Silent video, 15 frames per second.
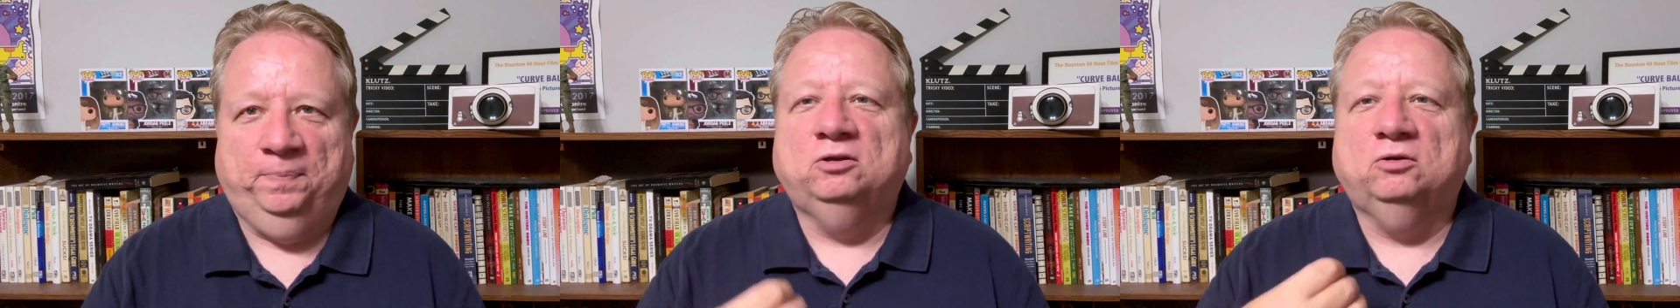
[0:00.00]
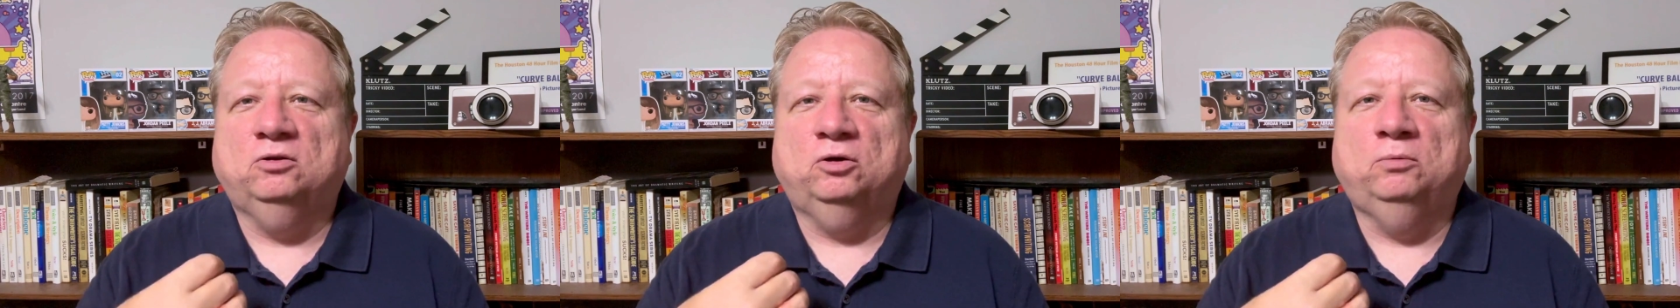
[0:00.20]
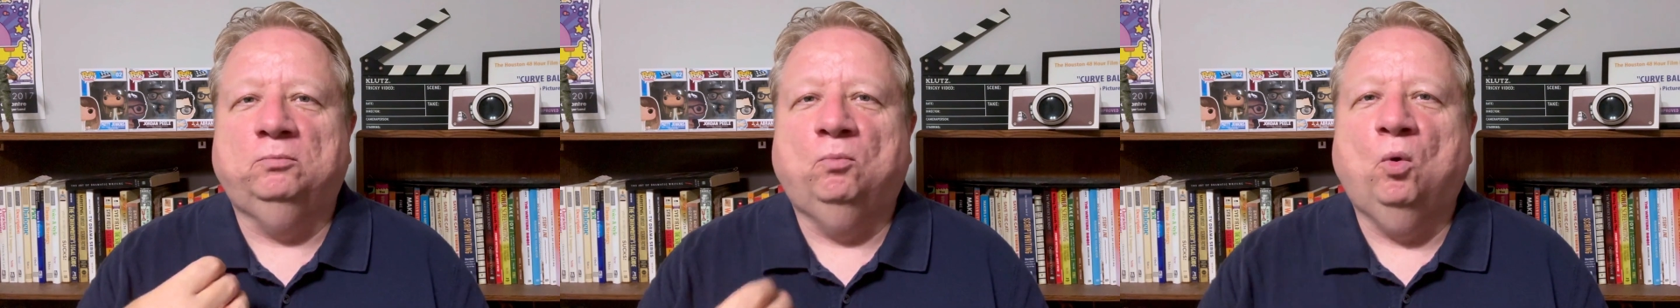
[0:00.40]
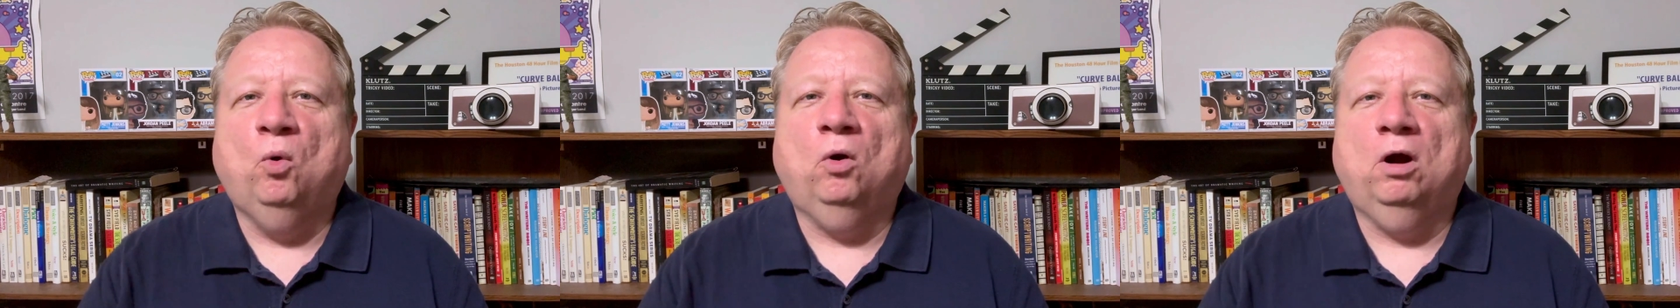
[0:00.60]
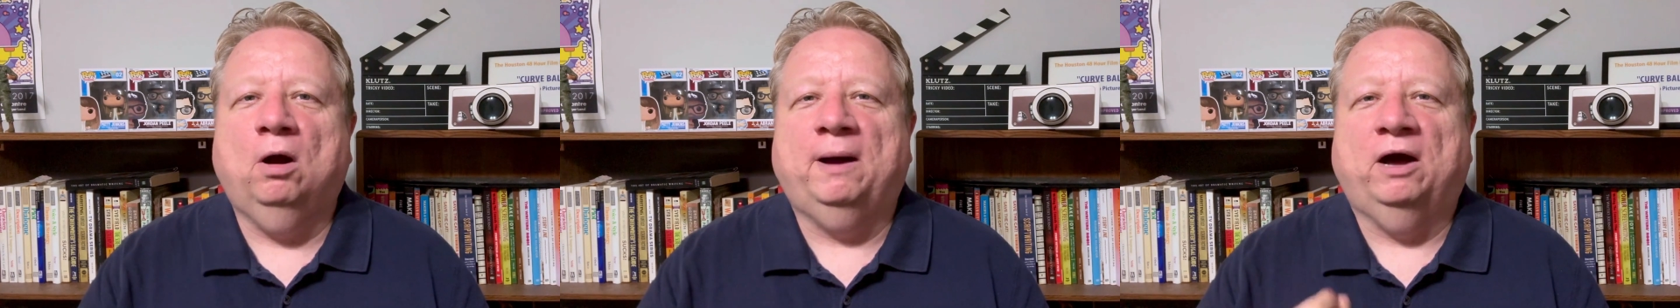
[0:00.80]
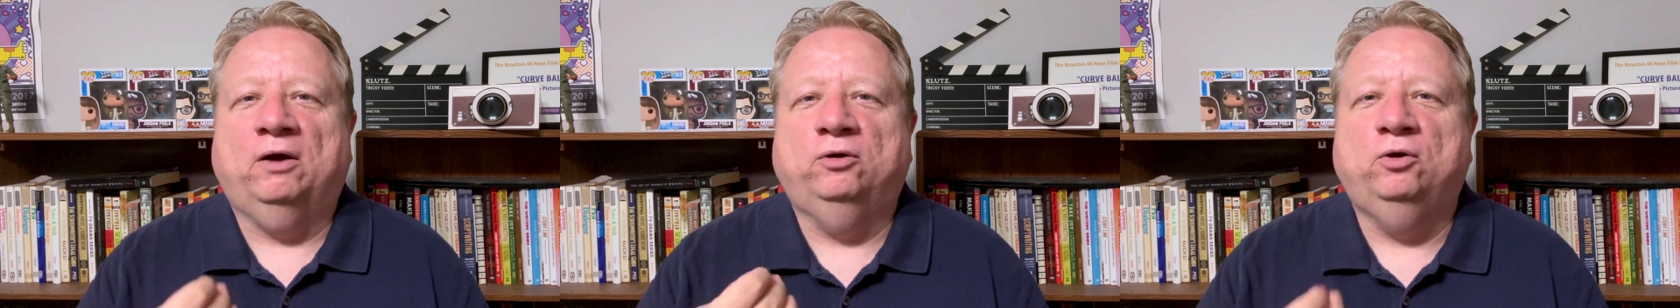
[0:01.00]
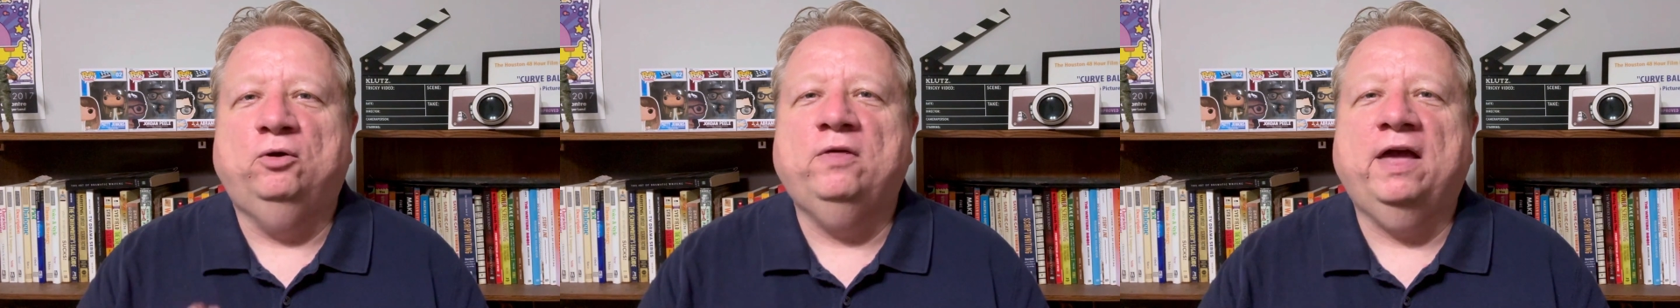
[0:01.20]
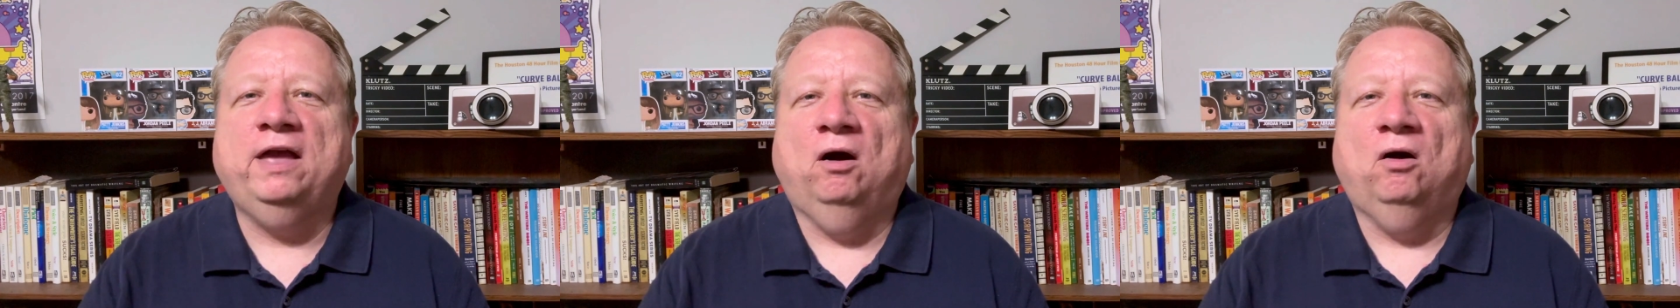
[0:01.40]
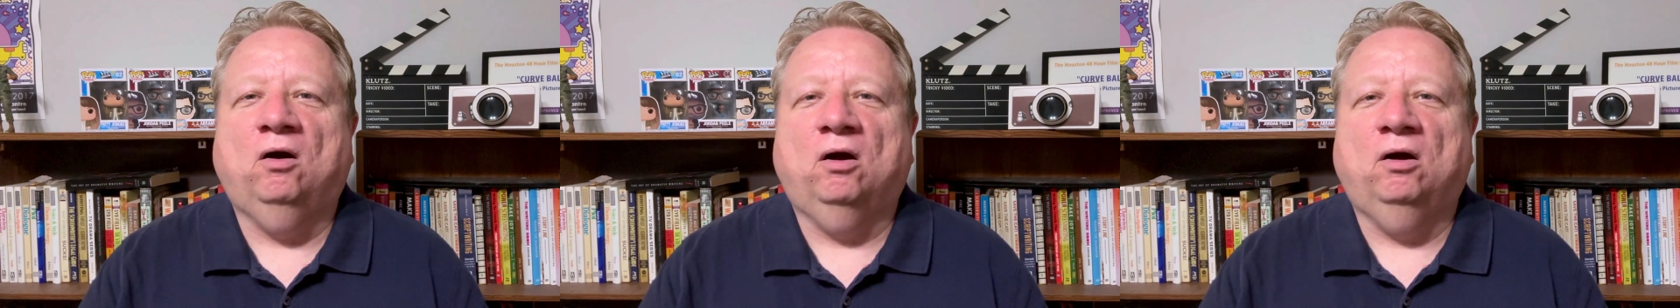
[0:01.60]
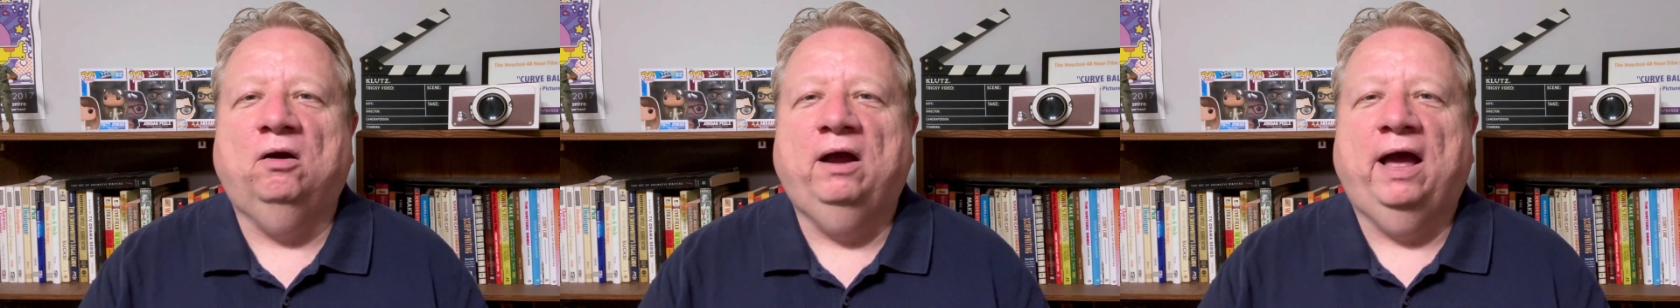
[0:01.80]
You'll learn more about who they
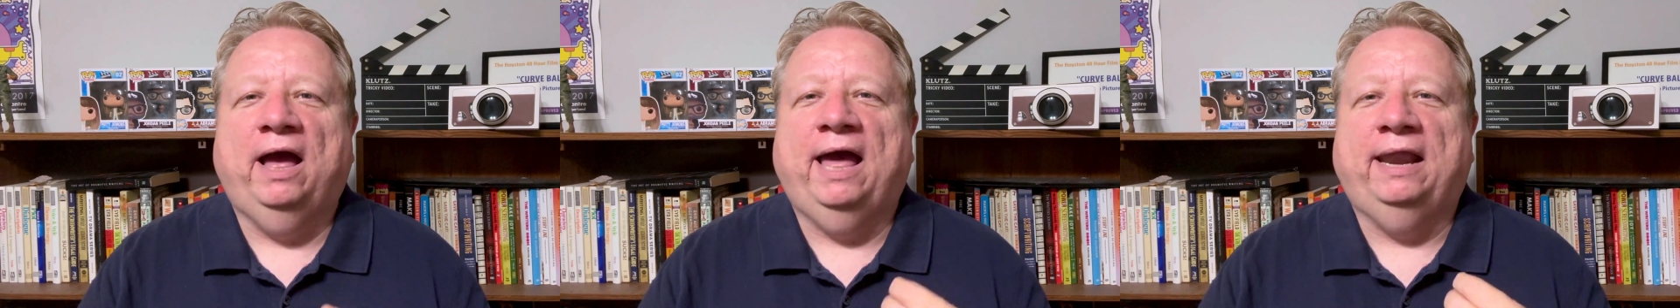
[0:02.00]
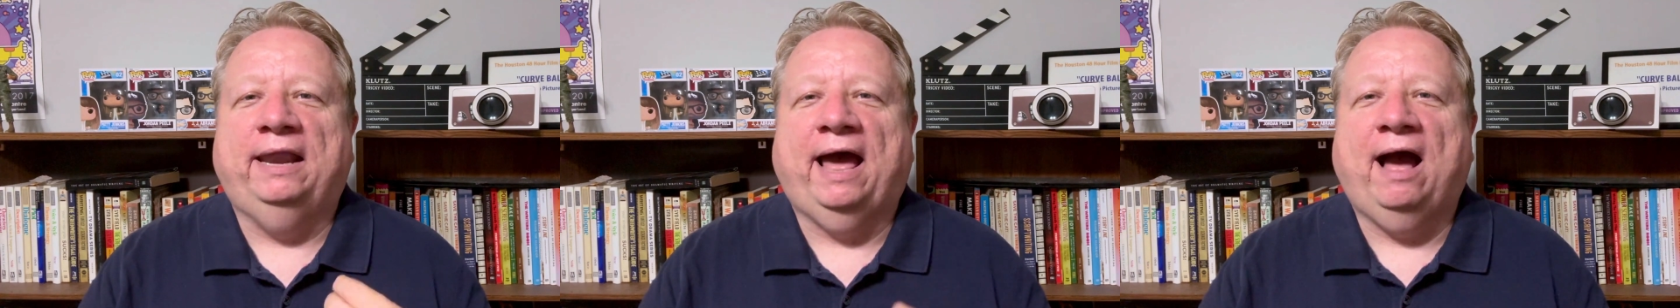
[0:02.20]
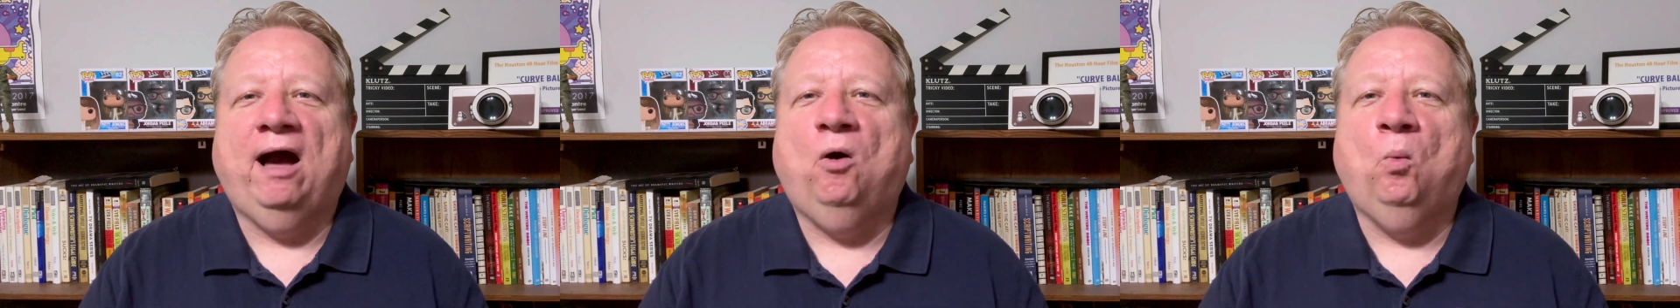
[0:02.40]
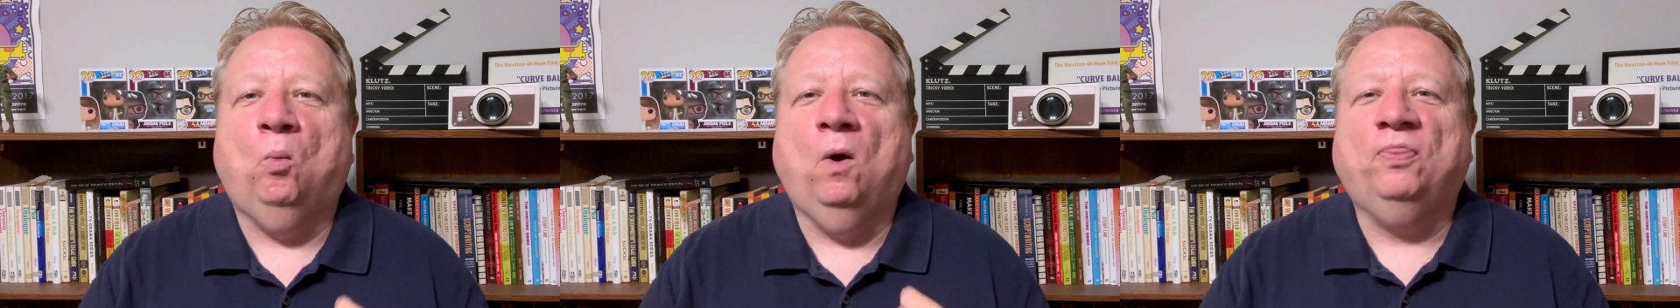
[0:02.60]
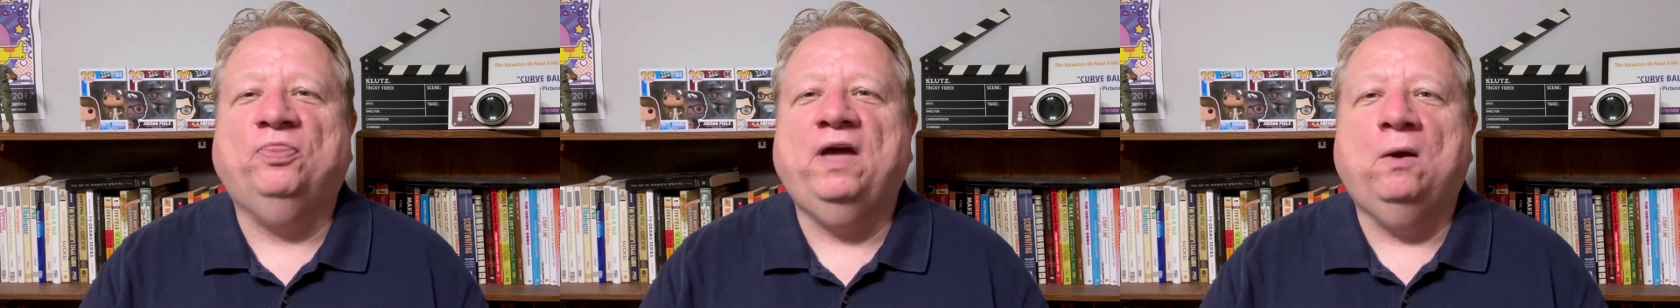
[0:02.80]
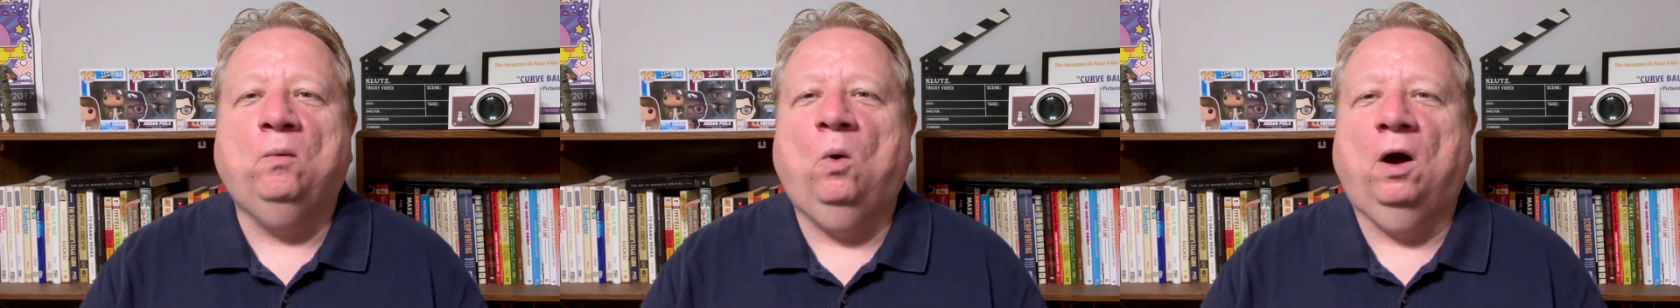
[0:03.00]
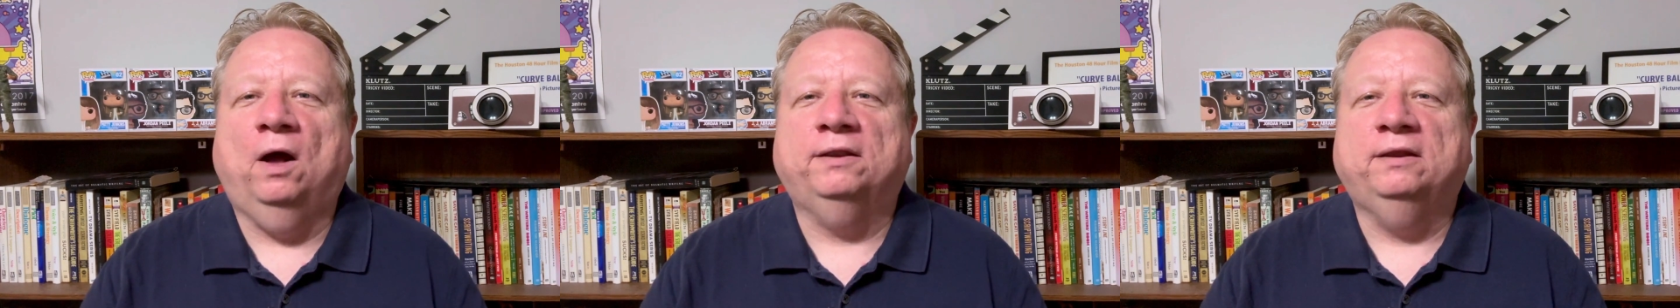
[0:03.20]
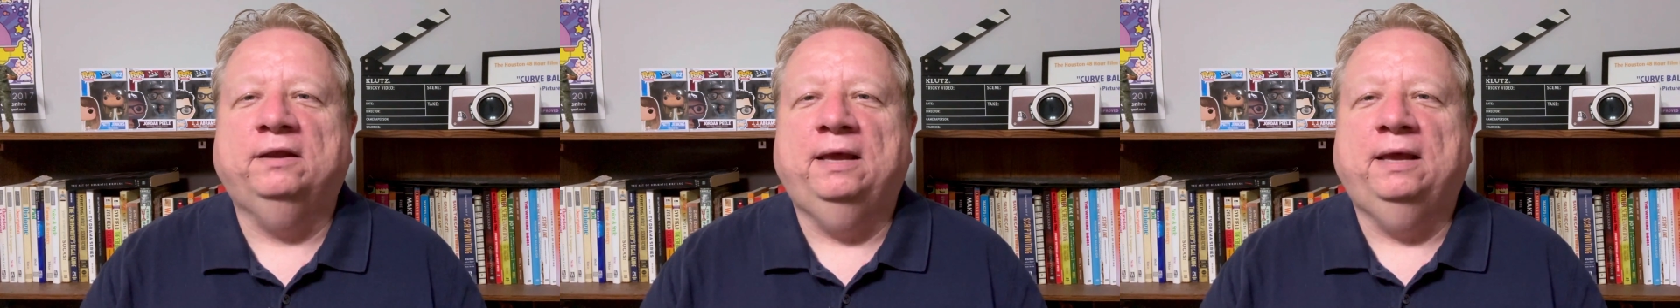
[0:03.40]
are and how what they want